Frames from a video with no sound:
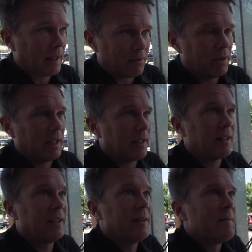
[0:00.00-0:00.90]
Like really.
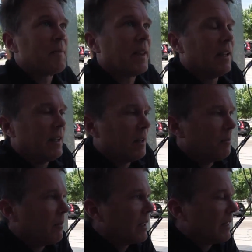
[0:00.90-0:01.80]

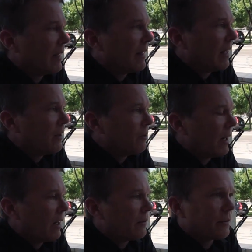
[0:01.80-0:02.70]
Then you
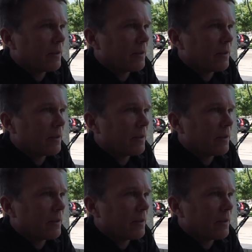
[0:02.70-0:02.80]
have,